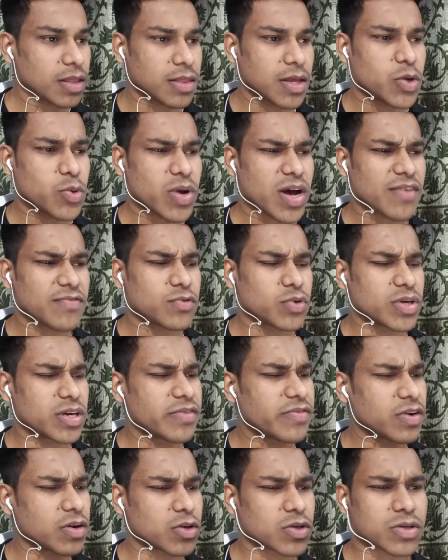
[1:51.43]
then you have to
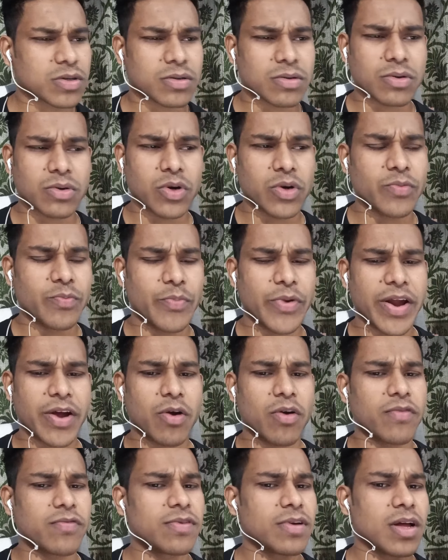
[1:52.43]
give a good
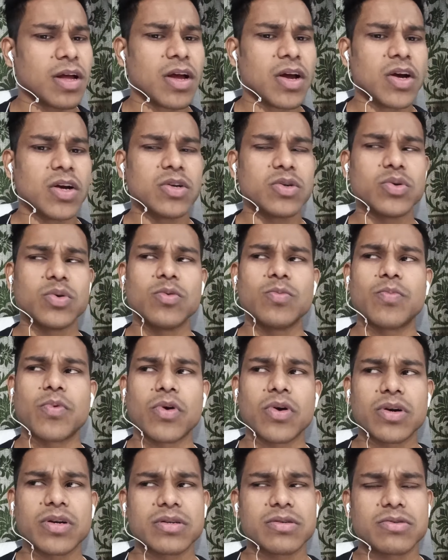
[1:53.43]
break of
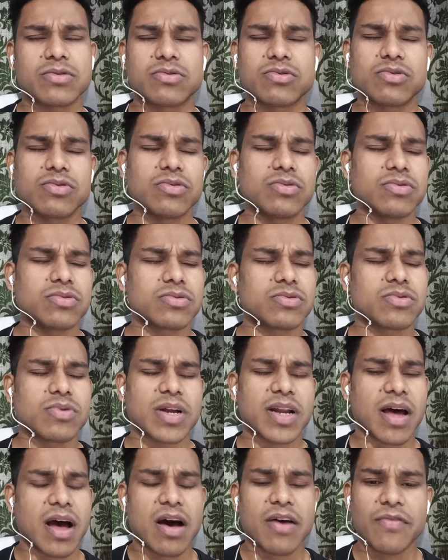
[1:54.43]
2.2 two
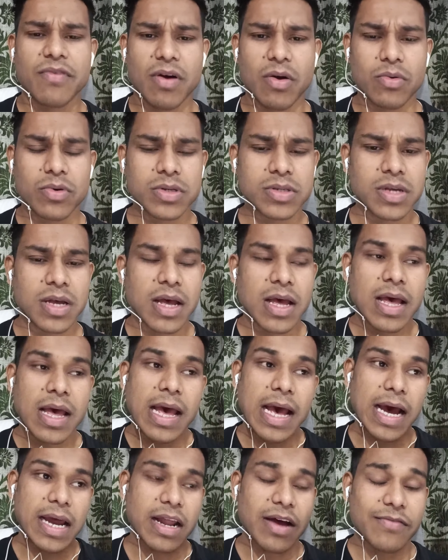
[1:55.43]
and a half hours
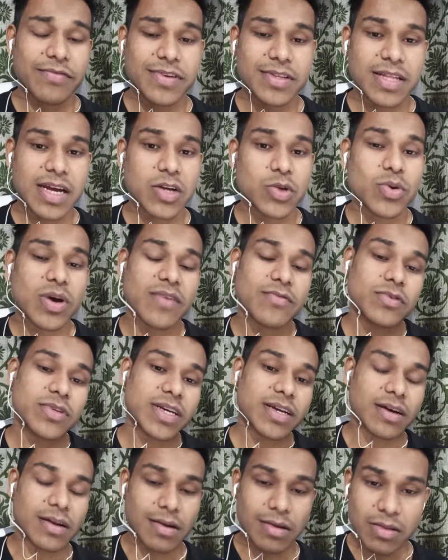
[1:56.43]
and after that you have to
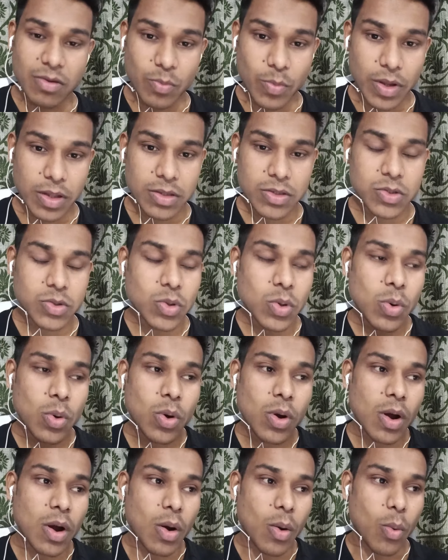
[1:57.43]
take another meal so
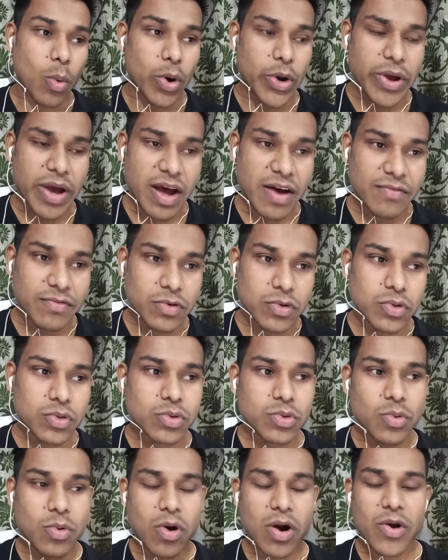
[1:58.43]
what you have to do
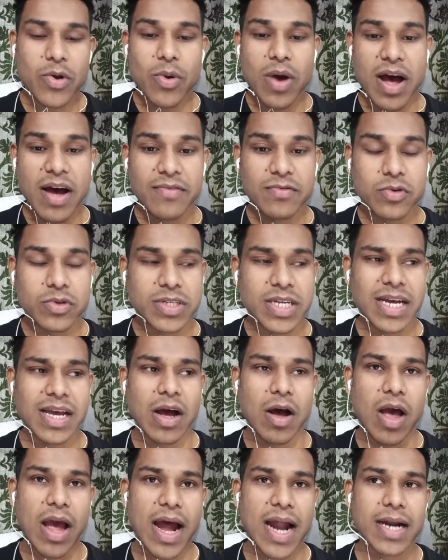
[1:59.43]
you, you have to take
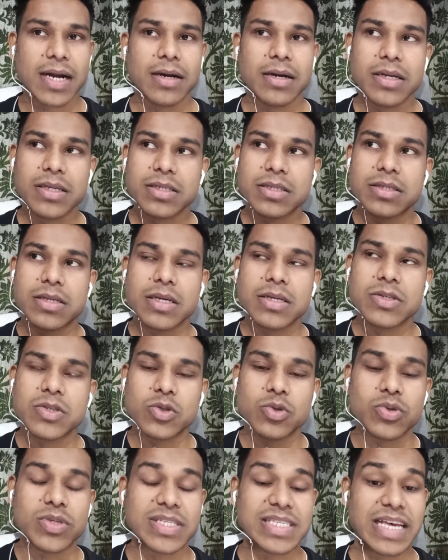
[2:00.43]
at least six
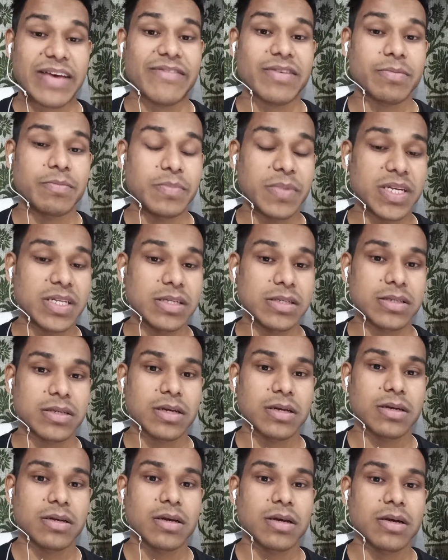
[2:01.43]
to seven meals